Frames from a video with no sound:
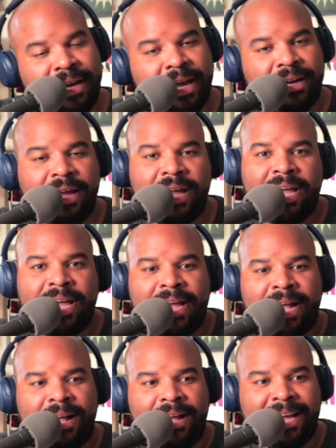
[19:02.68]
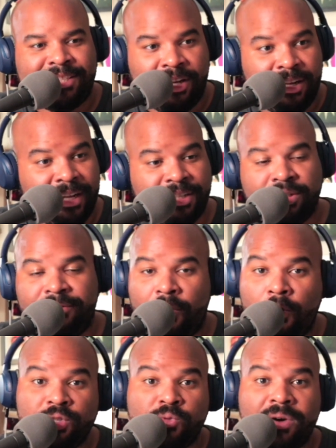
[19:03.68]
that. As a collector, I've
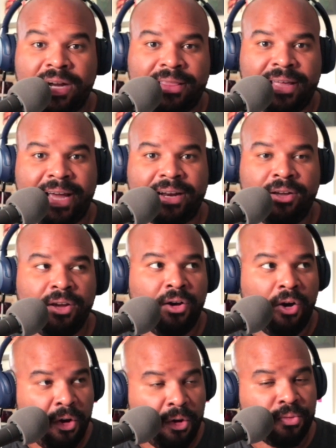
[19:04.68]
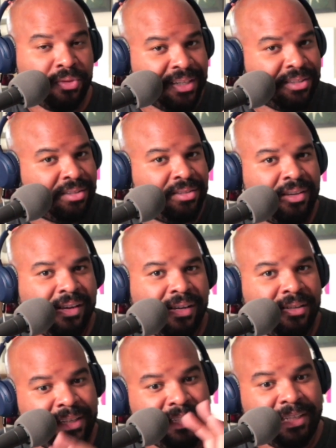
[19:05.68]
always wanted that. Oh, this
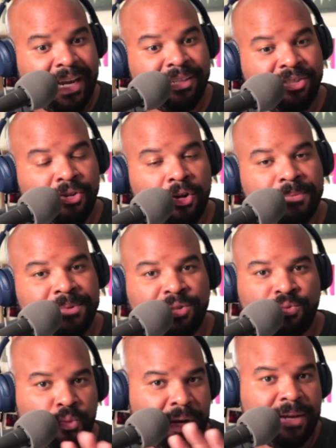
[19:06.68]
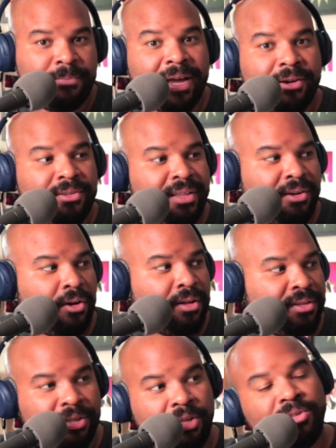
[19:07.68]
head sculpt is way better than all
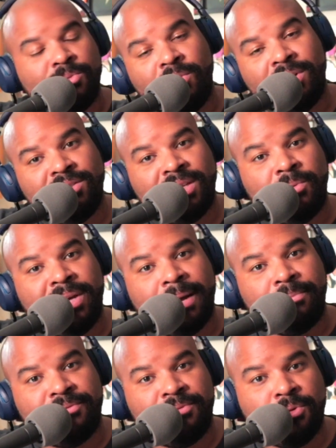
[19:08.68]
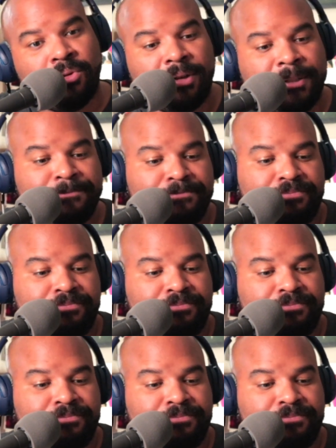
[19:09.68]
these other ones that we got before.